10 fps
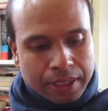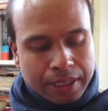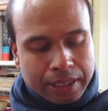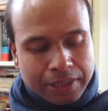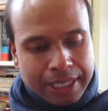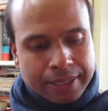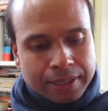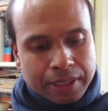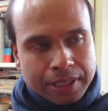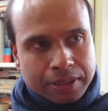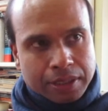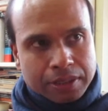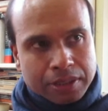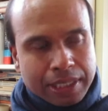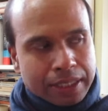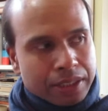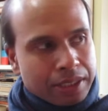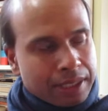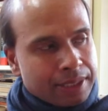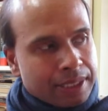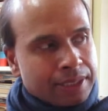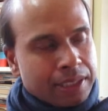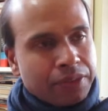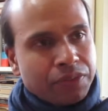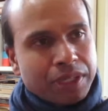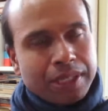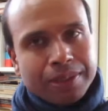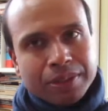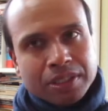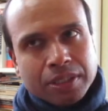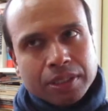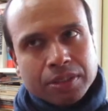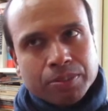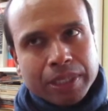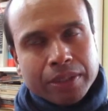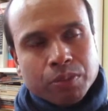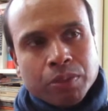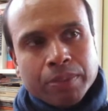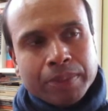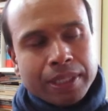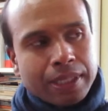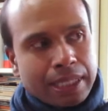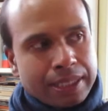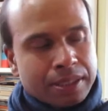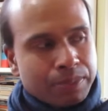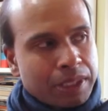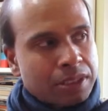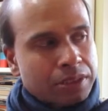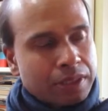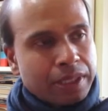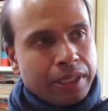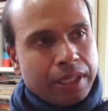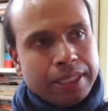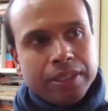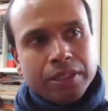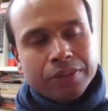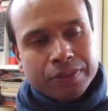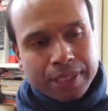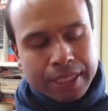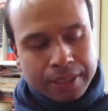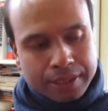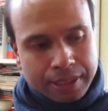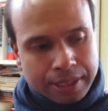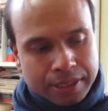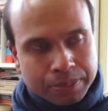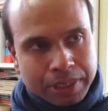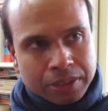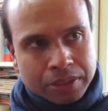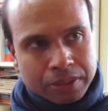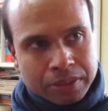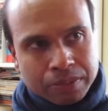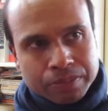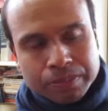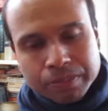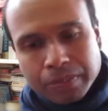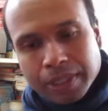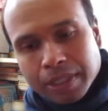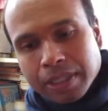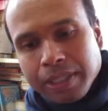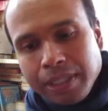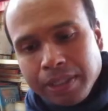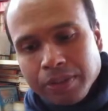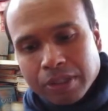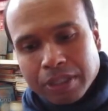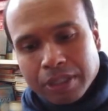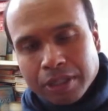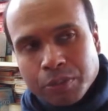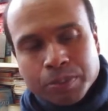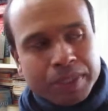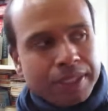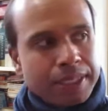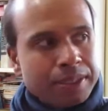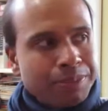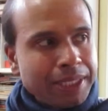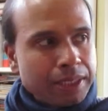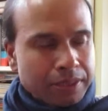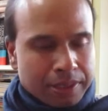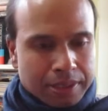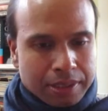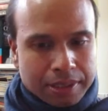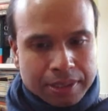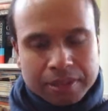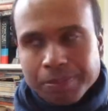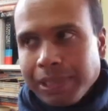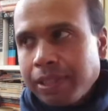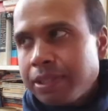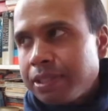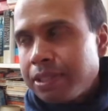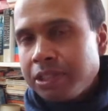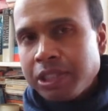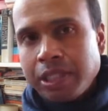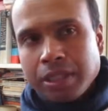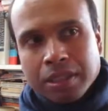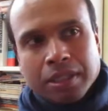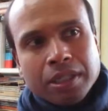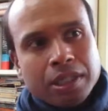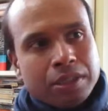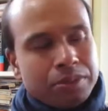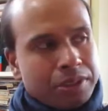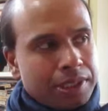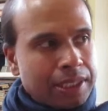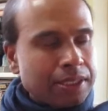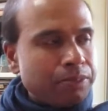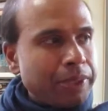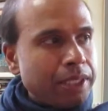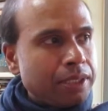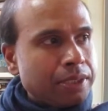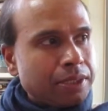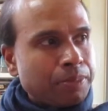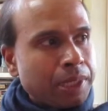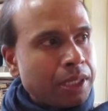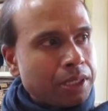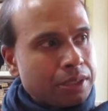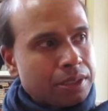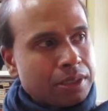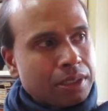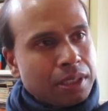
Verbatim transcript: now, as I start to let, let us say if I let, start to make women less special and the idea of sex less special, i.e., uh, a woman is meaningless, just as meaningless as a chair which is just as meaningless as a plant.